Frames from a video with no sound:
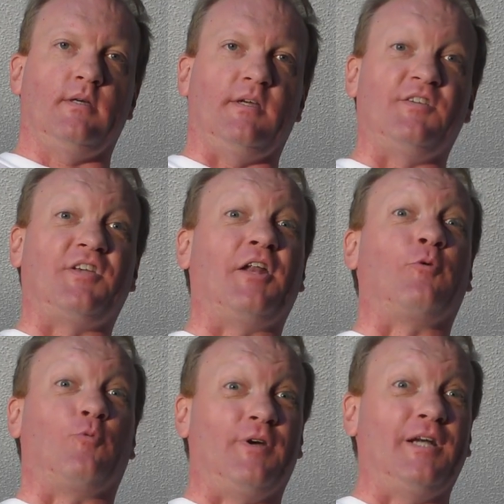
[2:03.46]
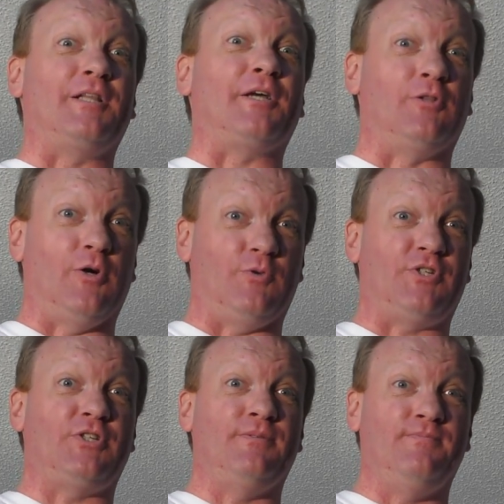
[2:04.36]
He's getting really
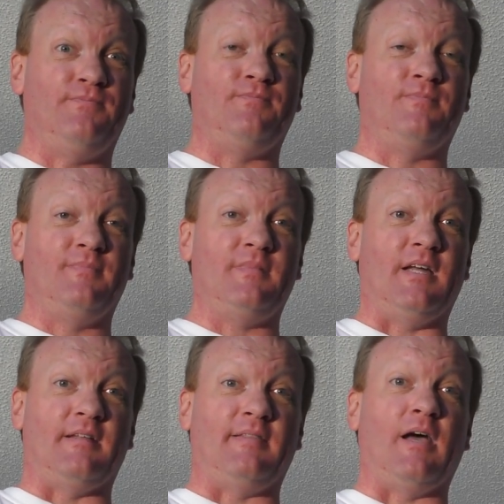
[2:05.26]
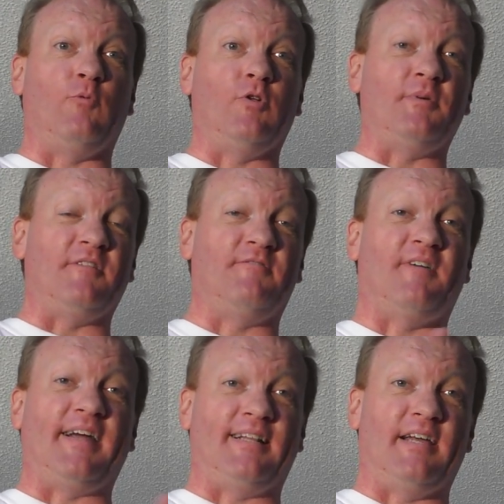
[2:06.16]
close. And then that will be the
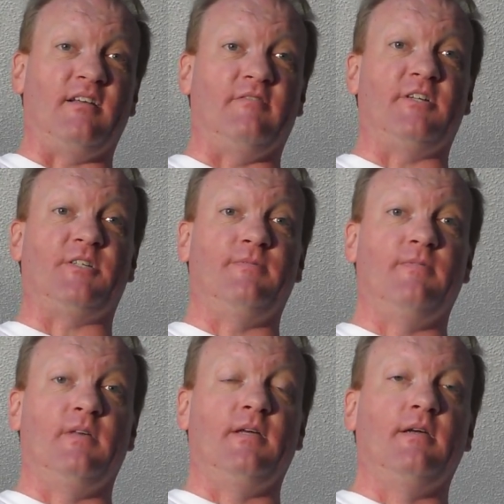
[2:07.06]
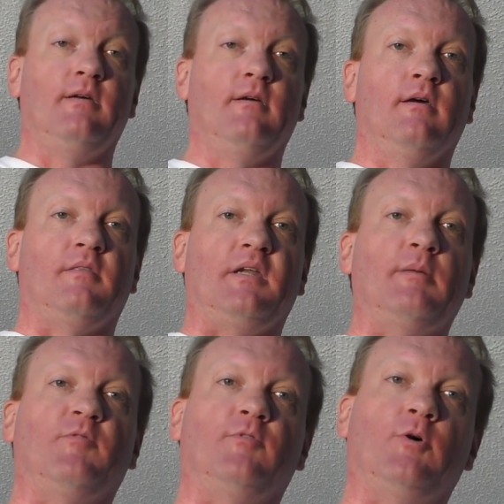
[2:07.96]
final end of it. The
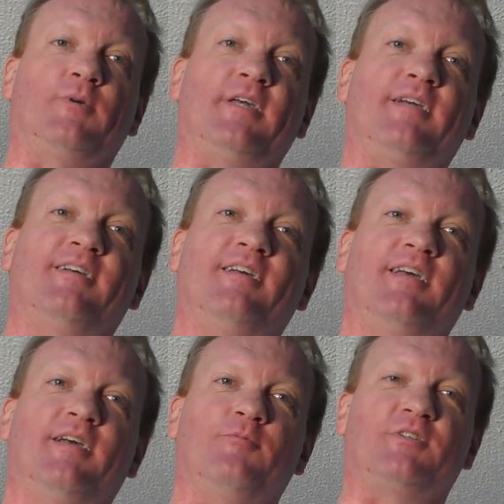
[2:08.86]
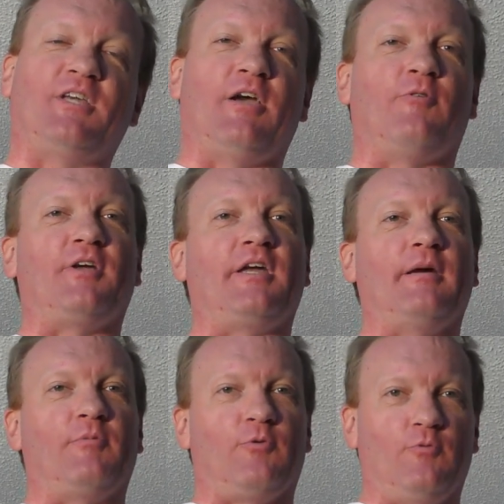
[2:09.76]
name of Loki was carrying
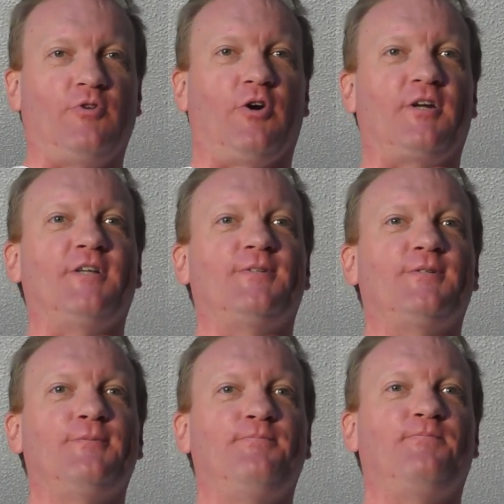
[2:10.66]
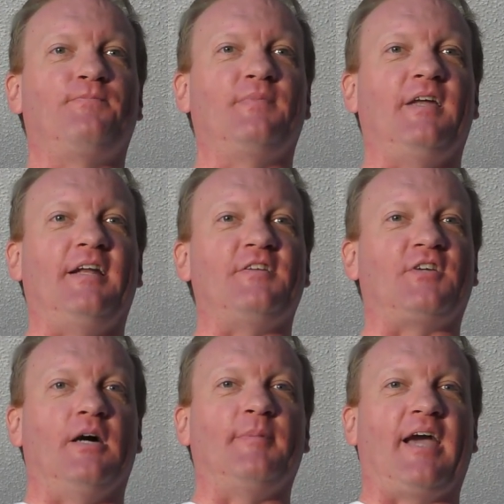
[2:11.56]
him through darkness. And he's
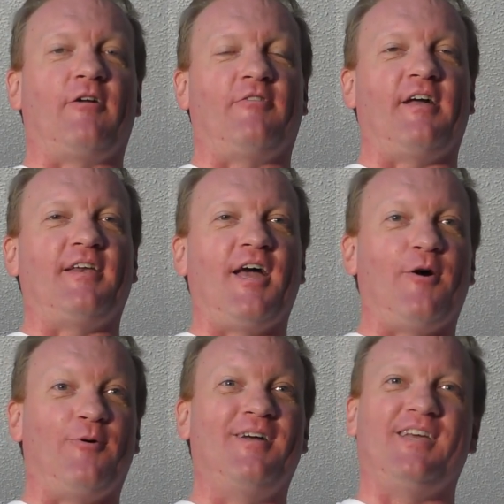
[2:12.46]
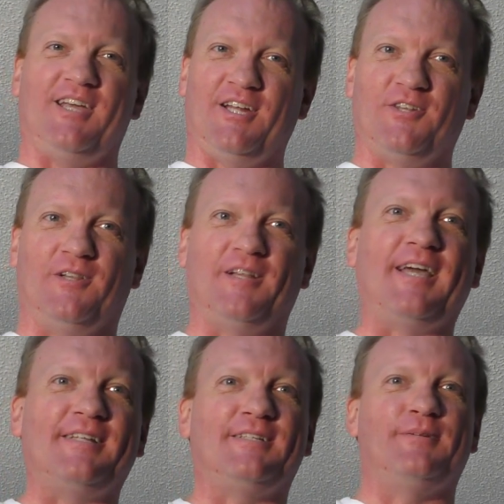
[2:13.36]
coming out of that now into the
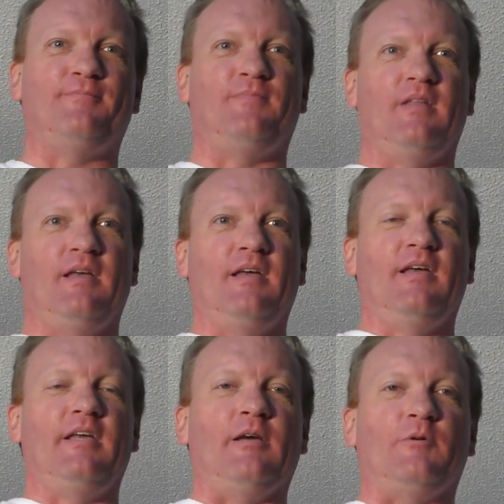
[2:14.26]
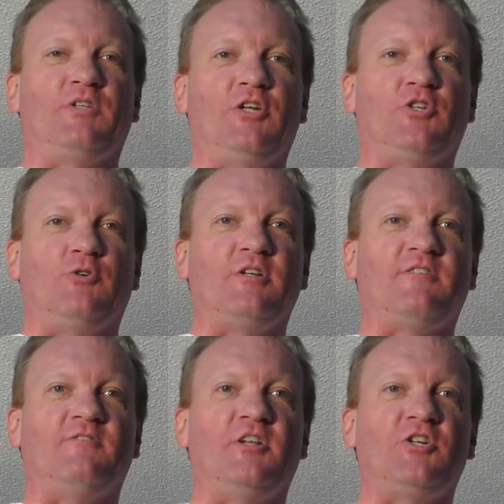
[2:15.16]
light. And once that
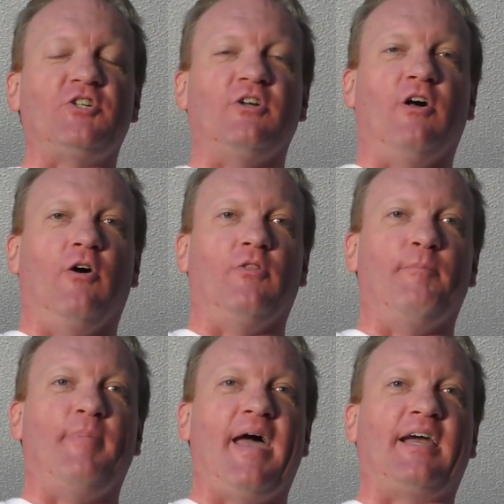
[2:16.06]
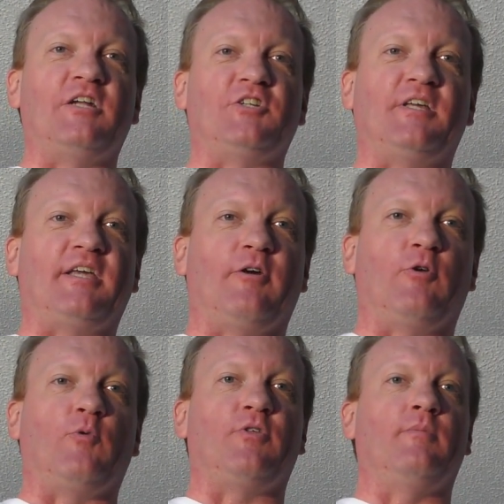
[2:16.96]
journey's finished, all the baggage that he
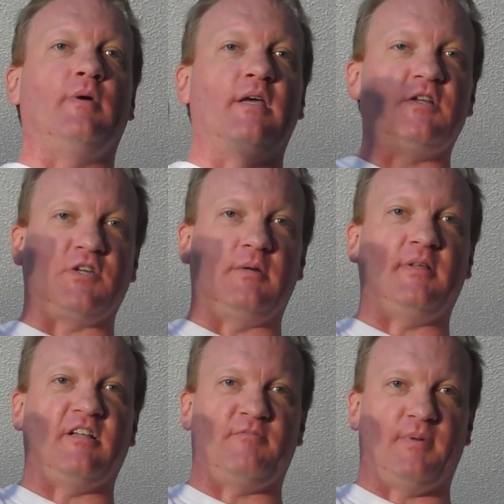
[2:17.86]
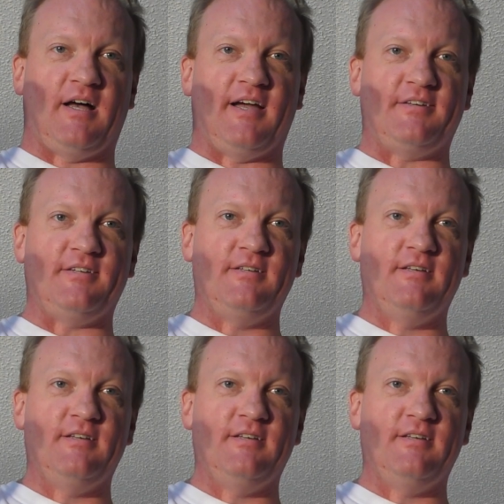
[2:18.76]
carried with him is going to be left behind.